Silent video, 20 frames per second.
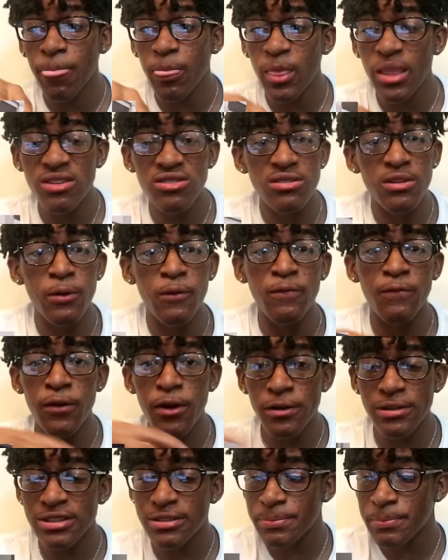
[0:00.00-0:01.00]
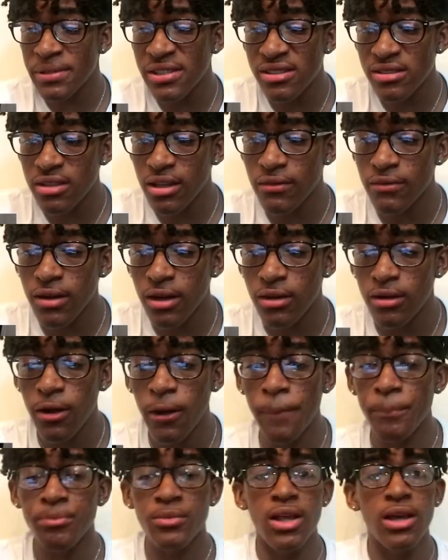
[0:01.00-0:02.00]
This the first piece of it. Hold
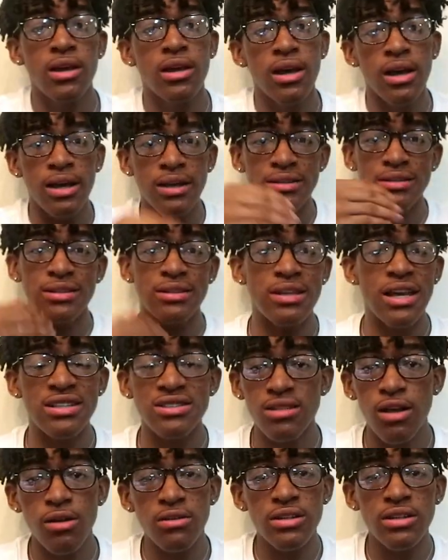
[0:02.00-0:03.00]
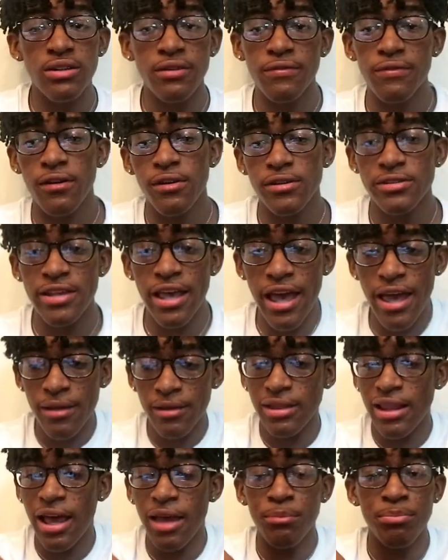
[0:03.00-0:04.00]
on. That's only the first
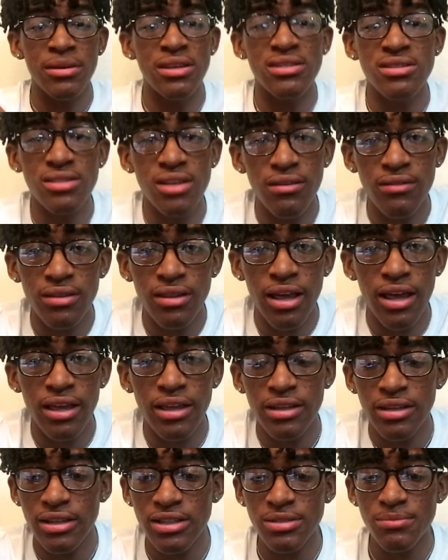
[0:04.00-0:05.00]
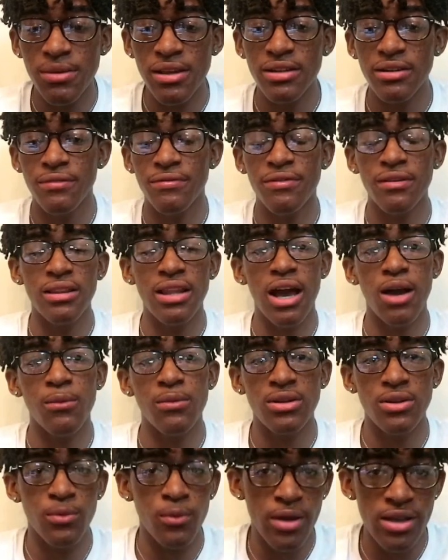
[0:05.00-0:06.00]
like piece of it. Like this man to fell out
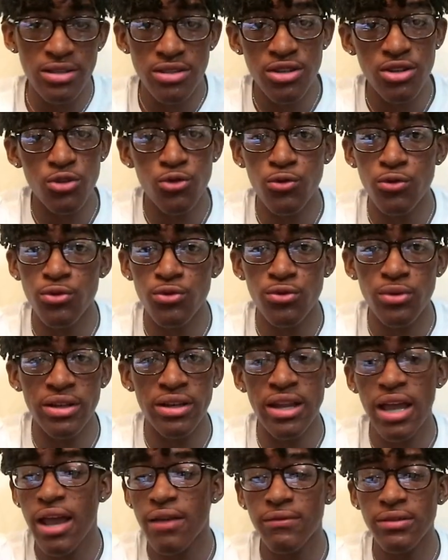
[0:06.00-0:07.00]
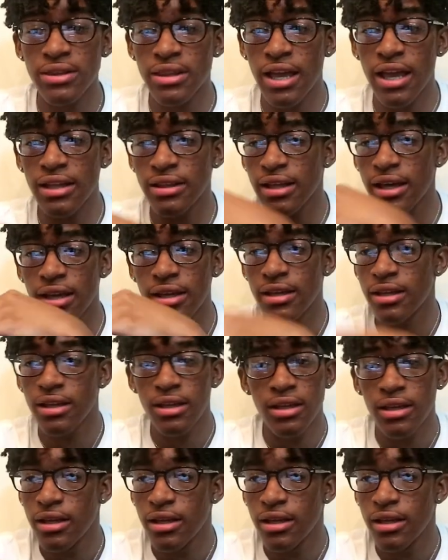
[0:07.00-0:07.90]
with the rest of the crew and everything. Like